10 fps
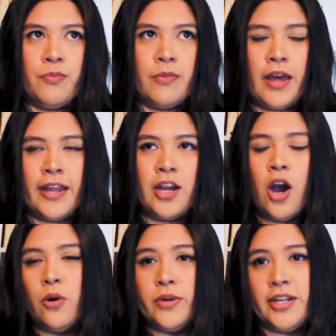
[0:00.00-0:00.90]
like
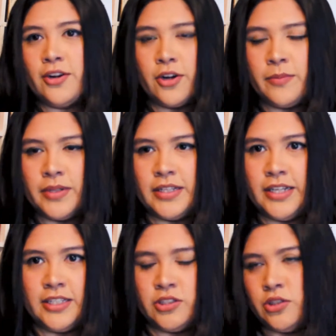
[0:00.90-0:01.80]
hone in her
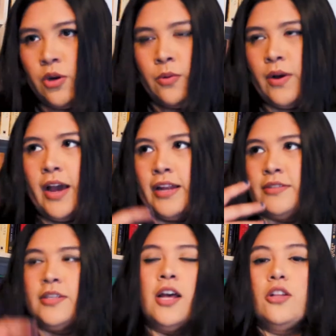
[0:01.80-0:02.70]
abilities and know
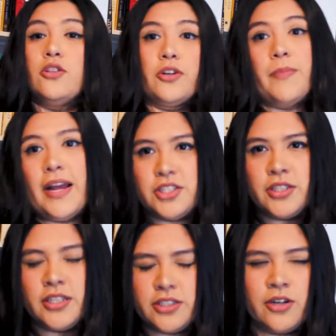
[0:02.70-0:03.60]
and learn
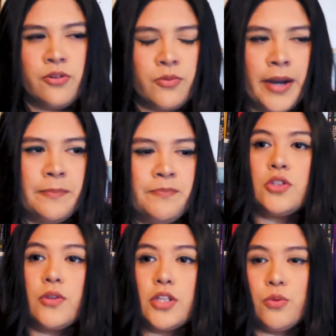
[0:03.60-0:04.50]
magic in general right
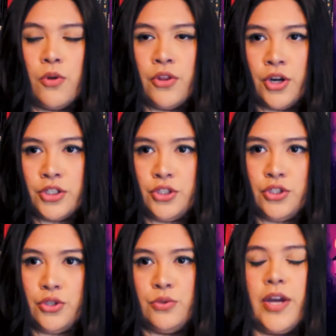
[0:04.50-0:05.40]
so in this world there's
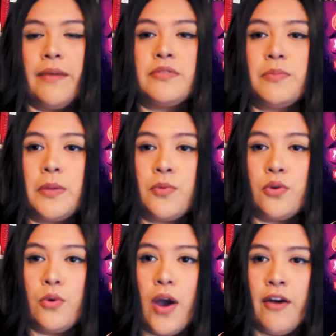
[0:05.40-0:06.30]
two types of people
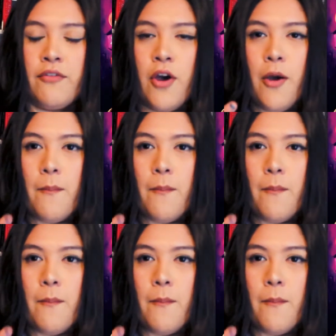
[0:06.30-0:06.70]
who have